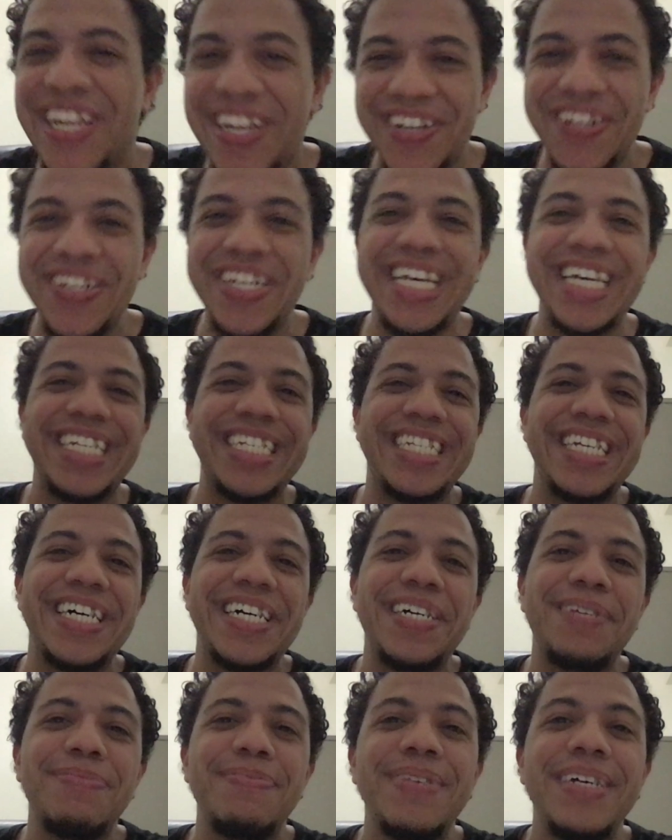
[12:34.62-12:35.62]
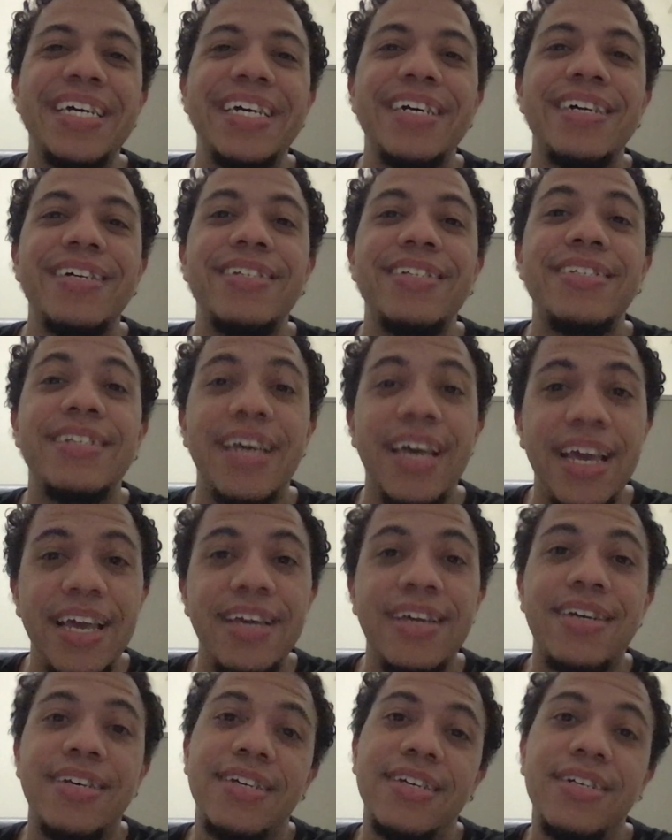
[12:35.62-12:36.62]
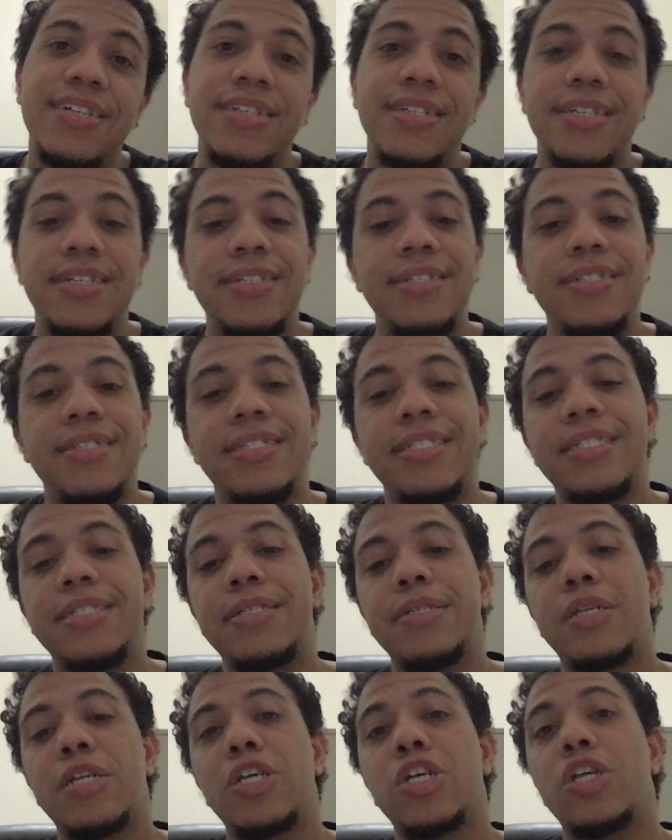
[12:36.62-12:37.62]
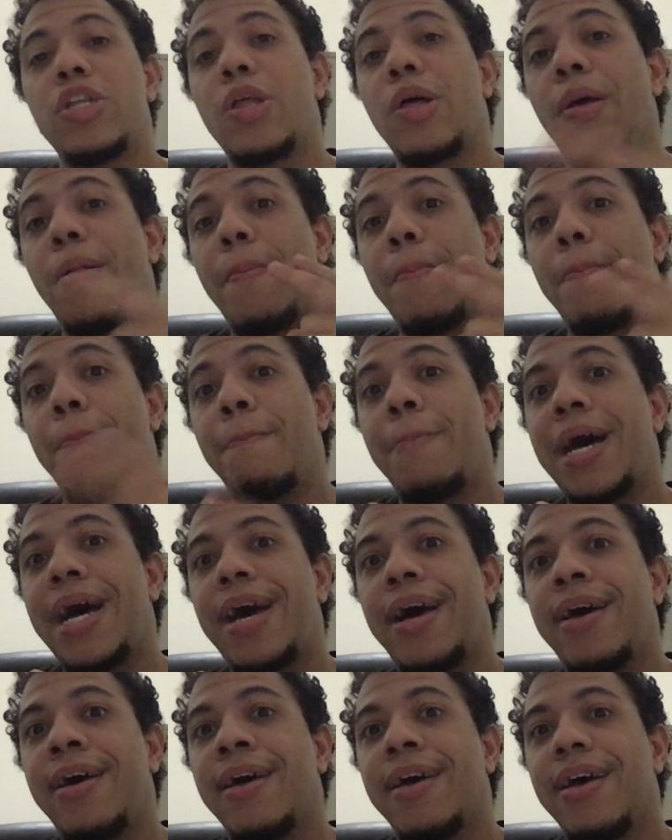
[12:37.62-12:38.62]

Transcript: Till next time, take it easy. Bye.